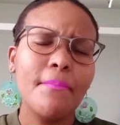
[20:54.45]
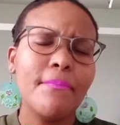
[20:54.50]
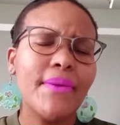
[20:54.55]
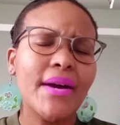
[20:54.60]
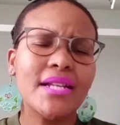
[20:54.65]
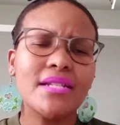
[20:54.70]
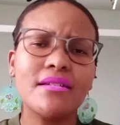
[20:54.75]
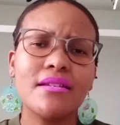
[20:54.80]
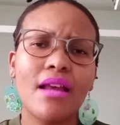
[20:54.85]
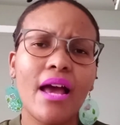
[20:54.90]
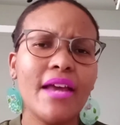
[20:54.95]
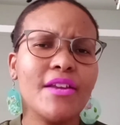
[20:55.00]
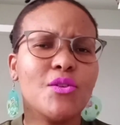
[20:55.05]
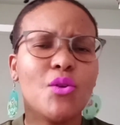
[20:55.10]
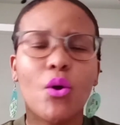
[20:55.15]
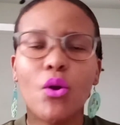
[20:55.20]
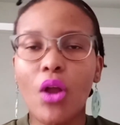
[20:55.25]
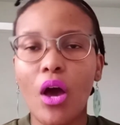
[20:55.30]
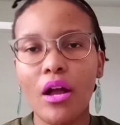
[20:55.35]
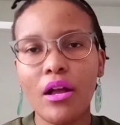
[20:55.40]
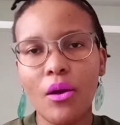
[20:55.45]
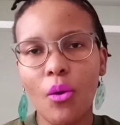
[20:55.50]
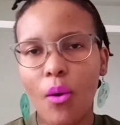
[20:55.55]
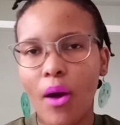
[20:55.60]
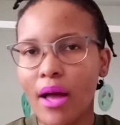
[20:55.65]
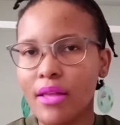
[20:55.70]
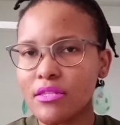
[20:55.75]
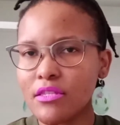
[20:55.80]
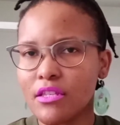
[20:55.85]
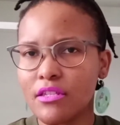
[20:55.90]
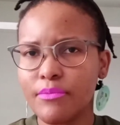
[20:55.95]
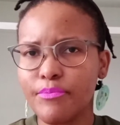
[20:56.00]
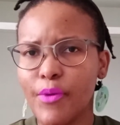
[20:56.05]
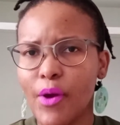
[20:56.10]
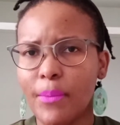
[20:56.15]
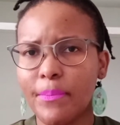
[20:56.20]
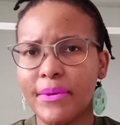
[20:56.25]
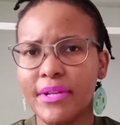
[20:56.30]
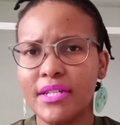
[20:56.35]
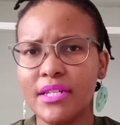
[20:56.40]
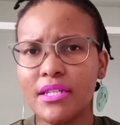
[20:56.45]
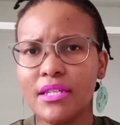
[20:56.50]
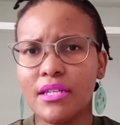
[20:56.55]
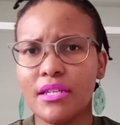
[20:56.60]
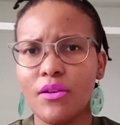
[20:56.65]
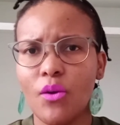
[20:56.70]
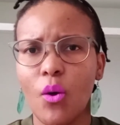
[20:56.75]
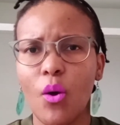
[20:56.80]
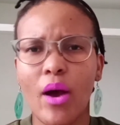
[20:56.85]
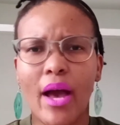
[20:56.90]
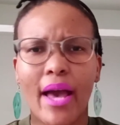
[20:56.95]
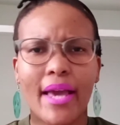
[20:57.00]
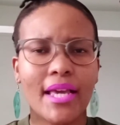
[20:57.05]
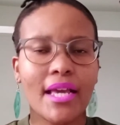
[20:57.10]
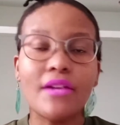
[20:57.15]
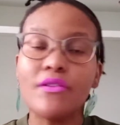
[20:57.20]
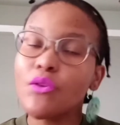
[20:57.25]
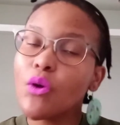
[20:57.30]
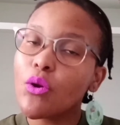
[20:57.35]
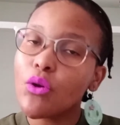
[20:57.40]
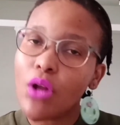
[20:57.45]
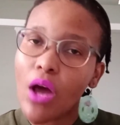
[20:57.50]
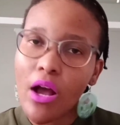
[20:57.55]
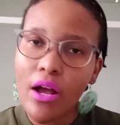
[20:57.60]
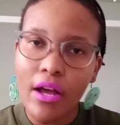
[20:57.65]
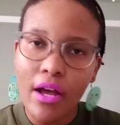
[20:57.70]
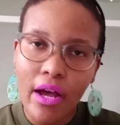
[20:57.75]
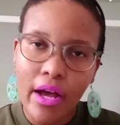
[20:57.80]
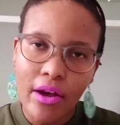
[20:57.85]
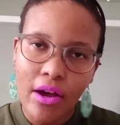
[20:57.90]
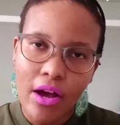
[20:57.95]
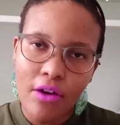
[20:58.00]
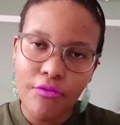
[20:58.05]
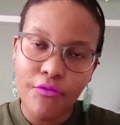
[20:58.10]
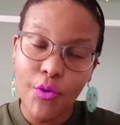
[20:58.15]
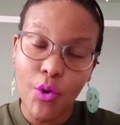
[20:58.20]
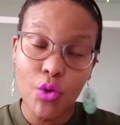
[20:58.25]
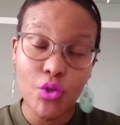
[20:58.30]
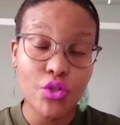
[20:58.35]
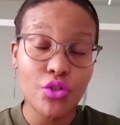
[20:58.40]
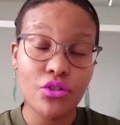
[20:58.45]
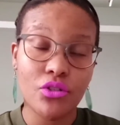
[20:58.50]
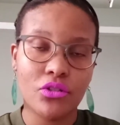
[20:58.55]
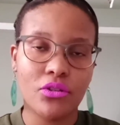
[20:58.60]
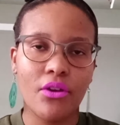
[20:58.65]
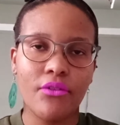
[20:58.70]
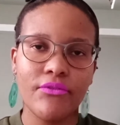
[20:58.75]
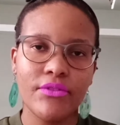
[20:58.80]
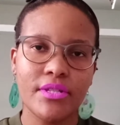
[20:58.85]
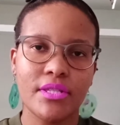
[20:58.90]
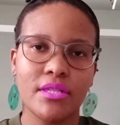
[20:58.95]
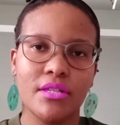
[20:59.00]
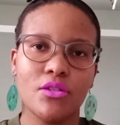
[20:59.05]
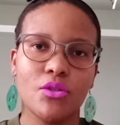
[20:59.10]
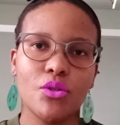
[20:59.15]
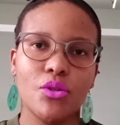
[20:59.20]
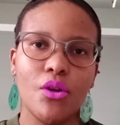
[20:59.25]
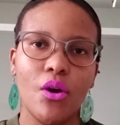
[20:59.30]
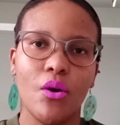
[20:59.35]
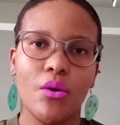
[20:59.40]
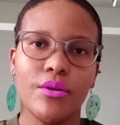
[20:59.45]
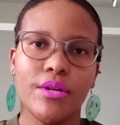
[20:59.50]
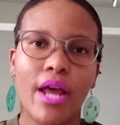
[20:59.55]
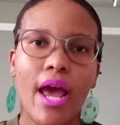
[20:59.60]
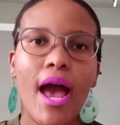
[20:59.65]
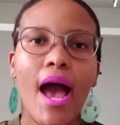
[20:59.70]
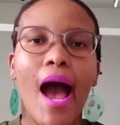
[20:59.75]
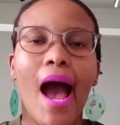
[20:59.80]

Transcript: but I no longer want this property, or I can no longer afford to service this loan.